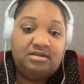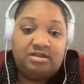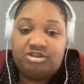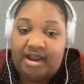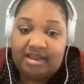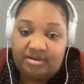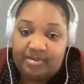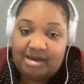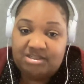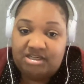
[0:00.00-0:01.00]
start tracking a
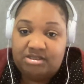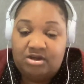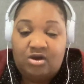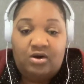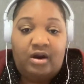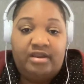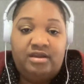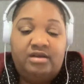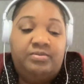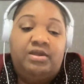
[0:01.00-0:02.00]
project? Or are you
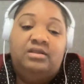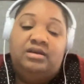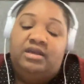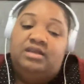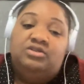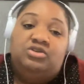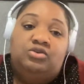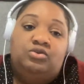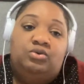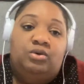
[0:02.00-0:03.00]
going to be looking
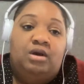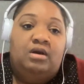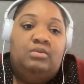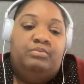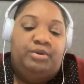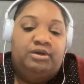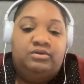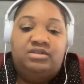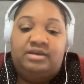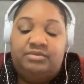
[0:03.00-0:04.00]
to
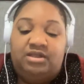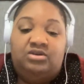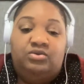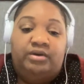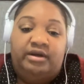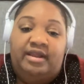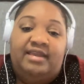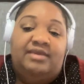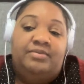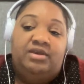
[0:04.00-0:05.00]
build something to where
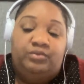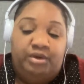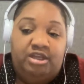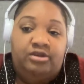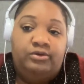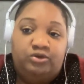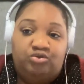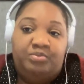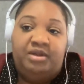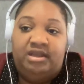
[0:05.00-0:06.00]
it can be reused
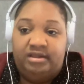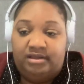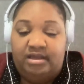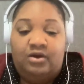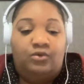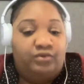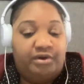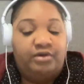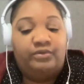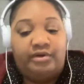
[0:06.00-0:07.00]
repeatedly over
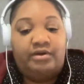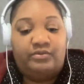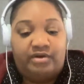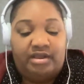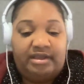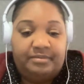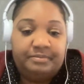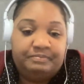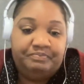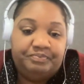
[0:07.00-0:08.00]
and over and over again?
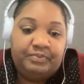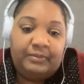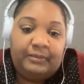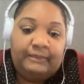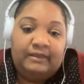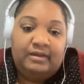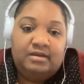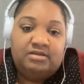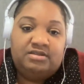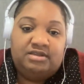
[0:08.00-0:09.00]

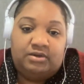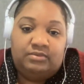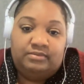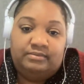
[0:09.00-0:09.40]
So